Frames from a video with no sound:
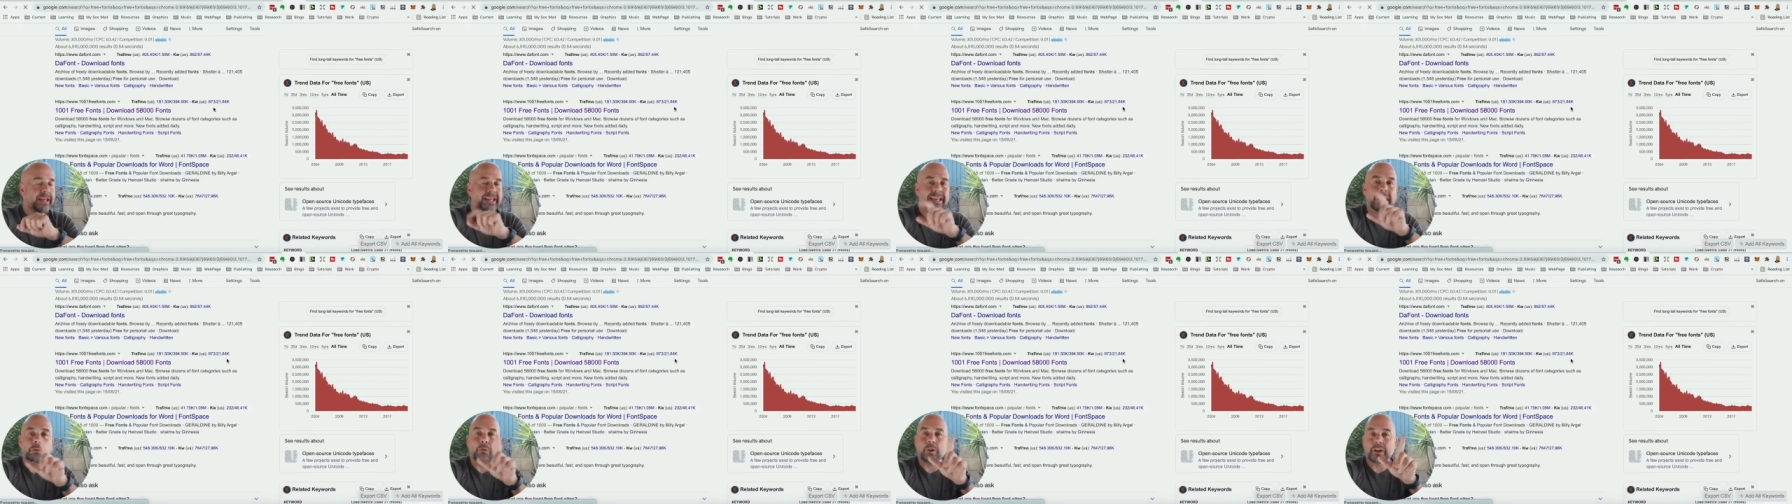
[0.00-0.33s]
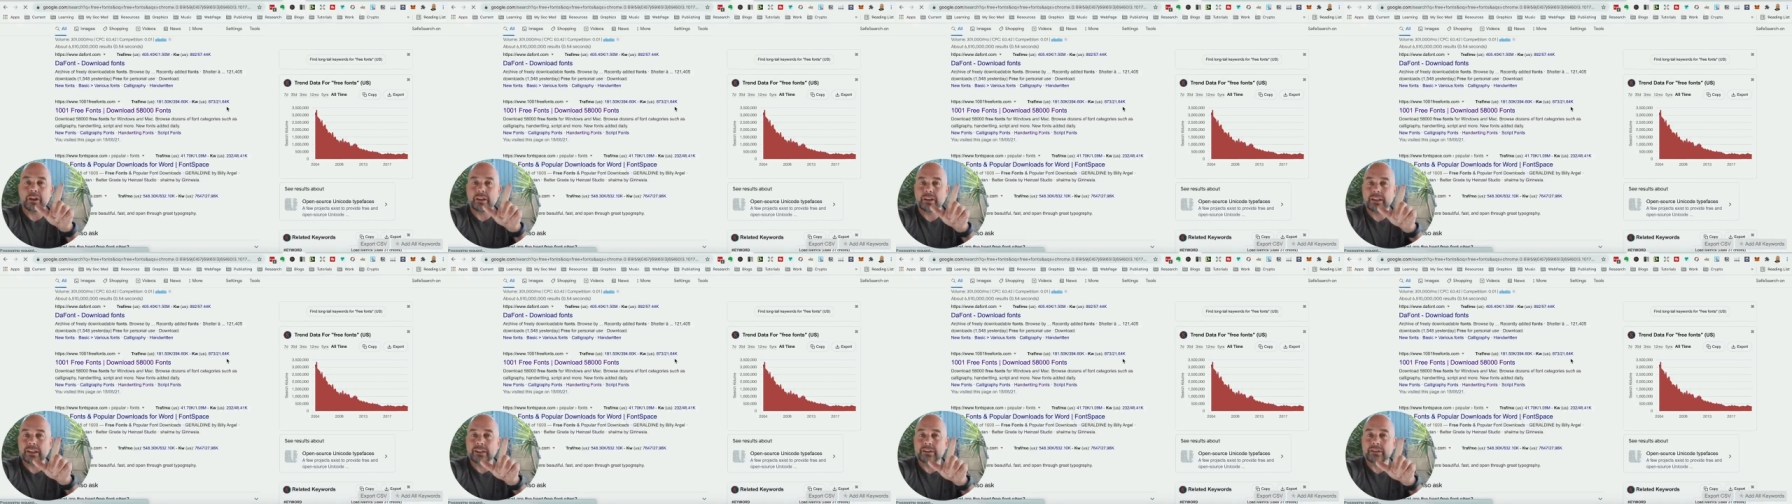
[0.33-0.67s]
Now
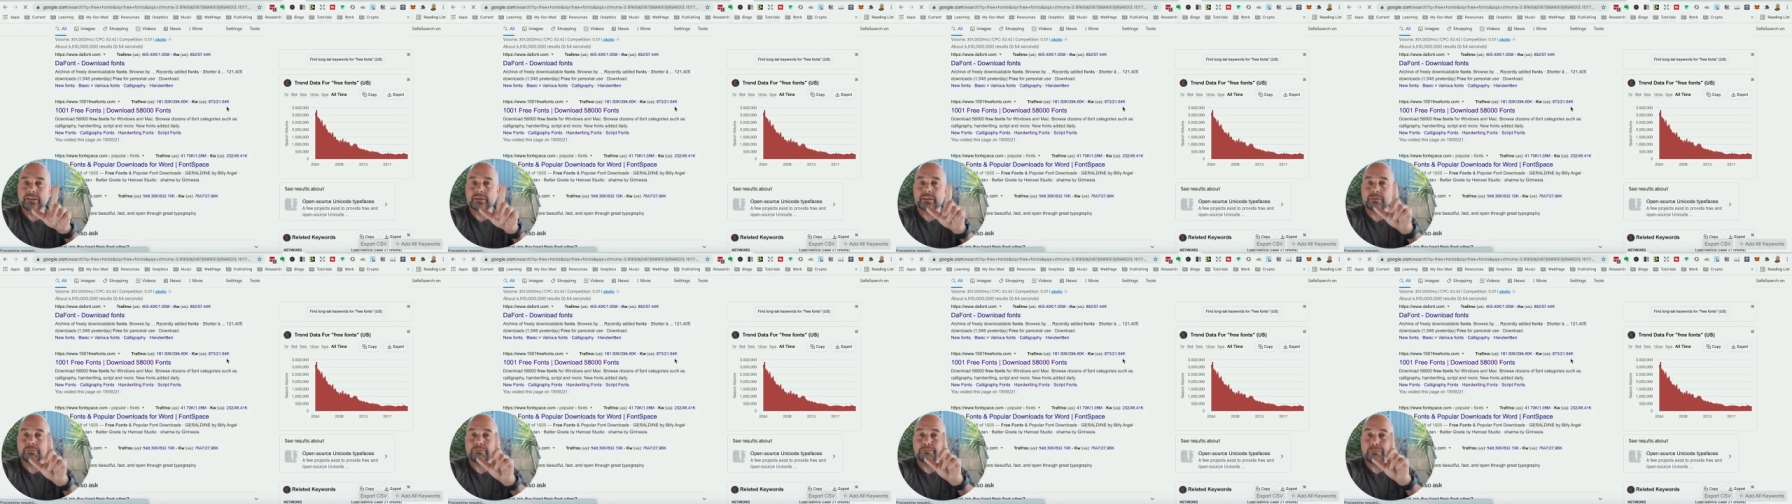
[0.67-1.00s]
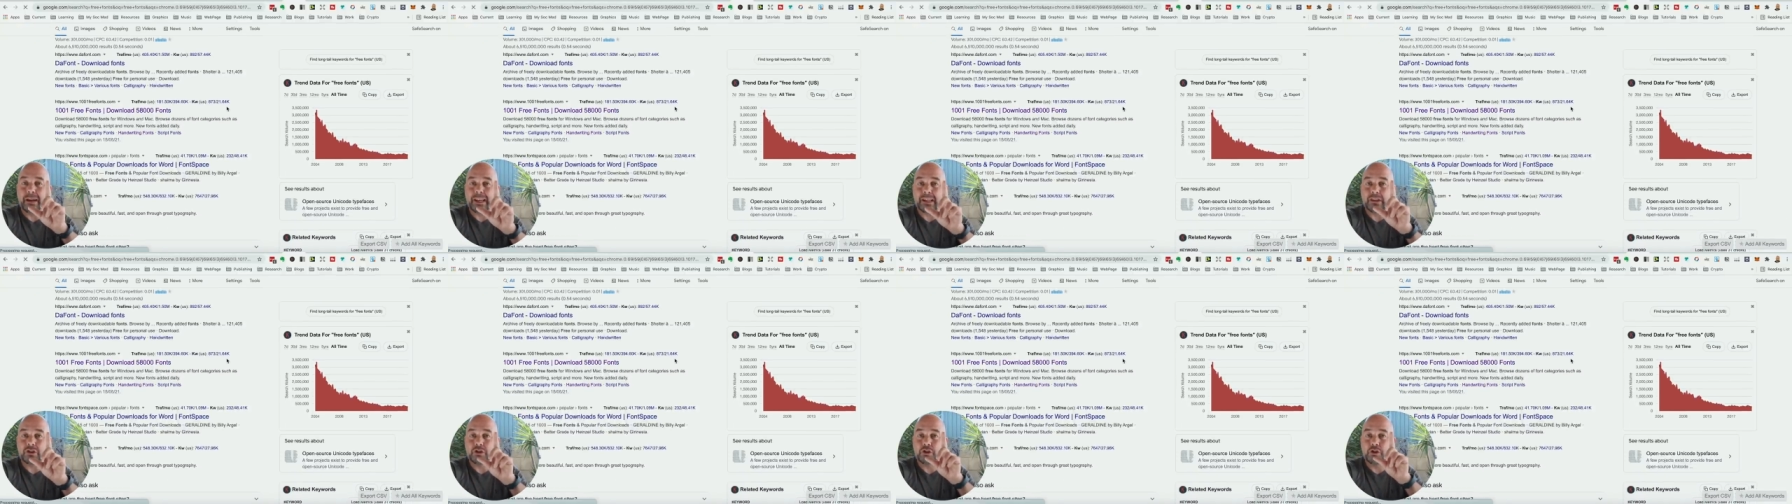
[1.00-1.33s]
what you need to
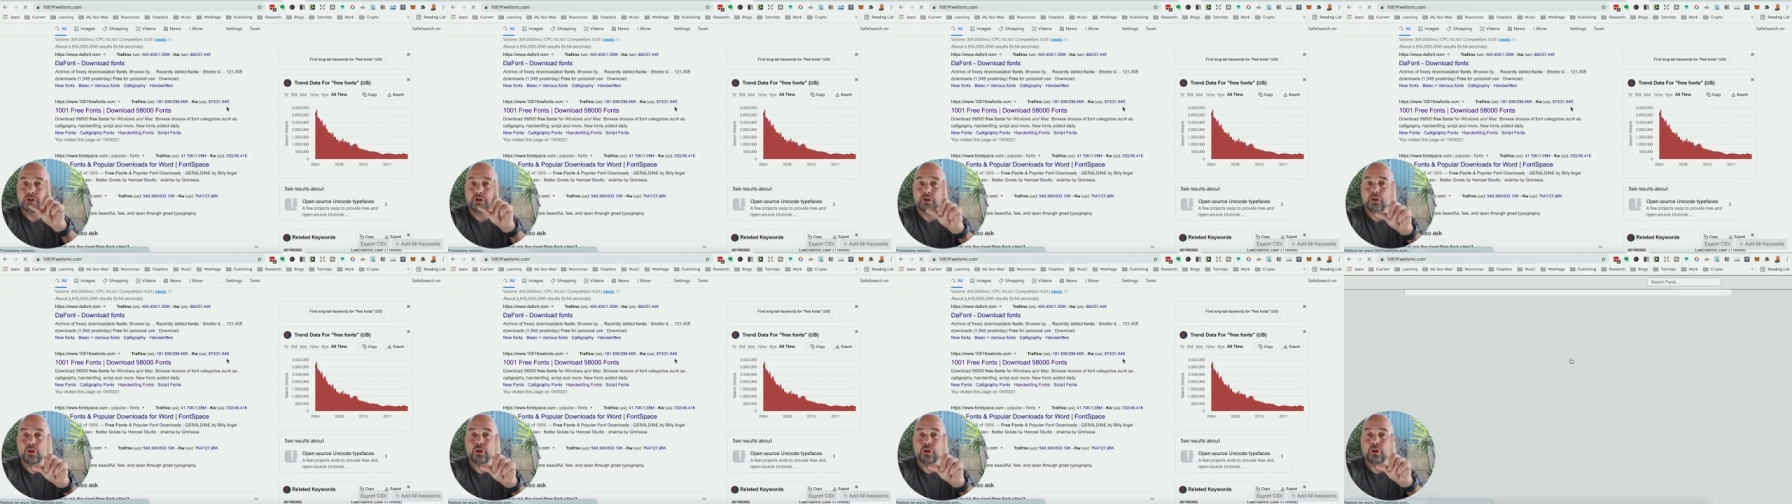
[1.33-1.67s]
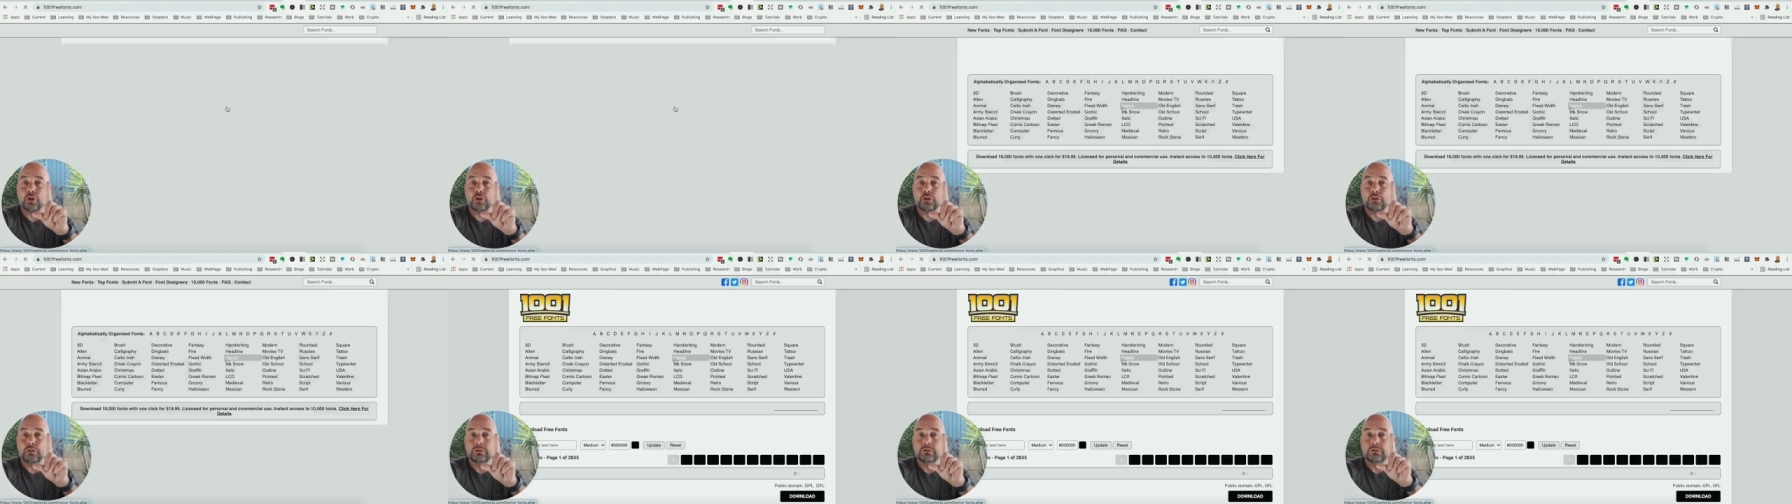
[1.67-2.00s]
make
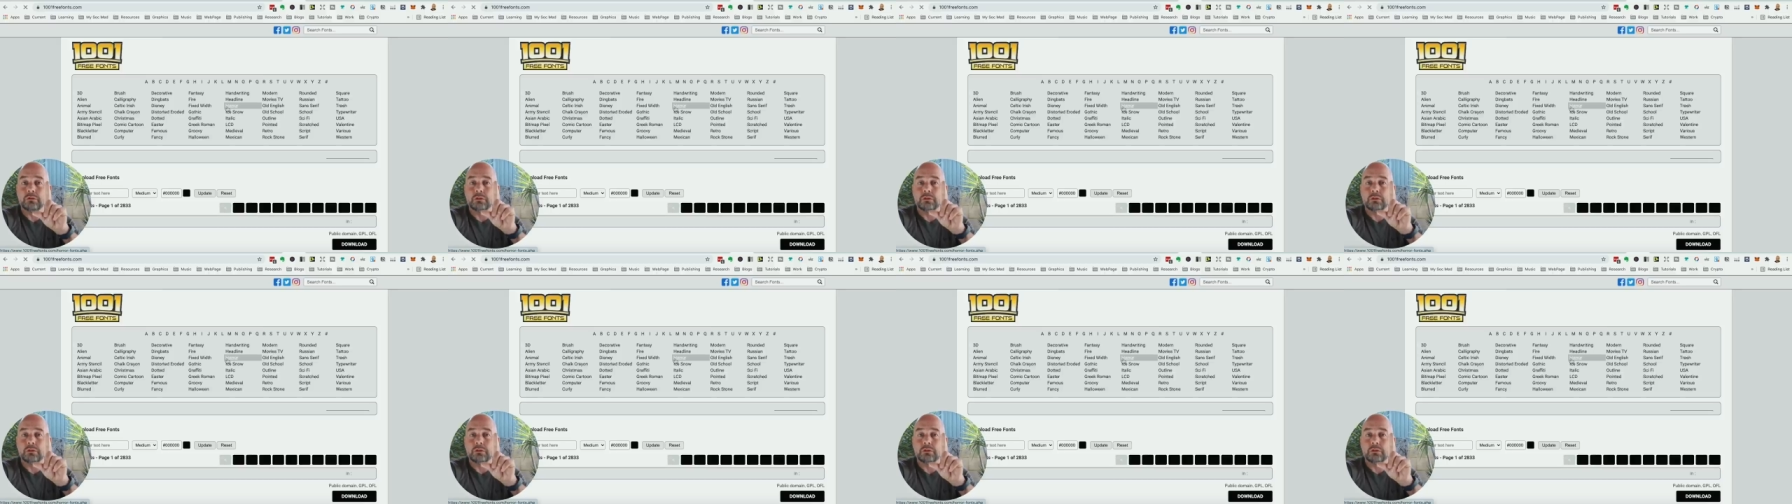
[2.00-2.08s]
sure